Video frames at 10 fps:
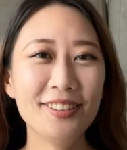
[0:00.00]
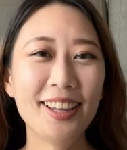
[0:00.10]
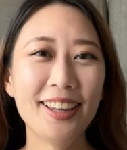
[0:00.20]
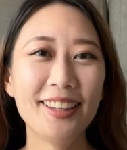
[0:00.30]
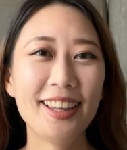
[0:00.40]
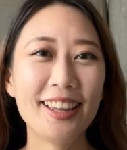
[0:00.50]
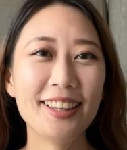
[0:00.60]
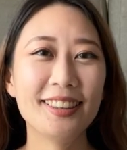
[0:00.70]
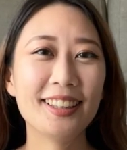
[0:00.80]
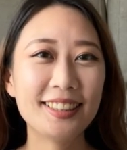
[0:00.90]
Okay,
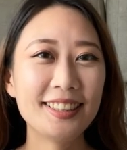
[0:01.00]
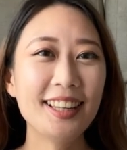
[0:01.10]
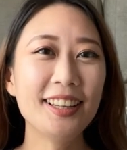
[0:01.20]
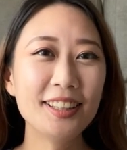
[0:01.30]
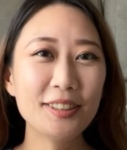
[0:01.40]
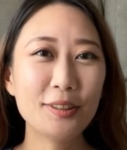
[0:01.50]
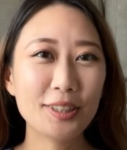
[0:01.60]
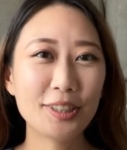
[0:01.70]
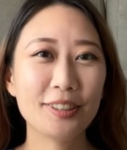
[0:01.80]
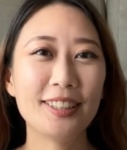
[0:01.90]
and the second
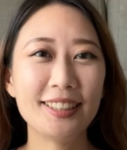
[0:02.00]
question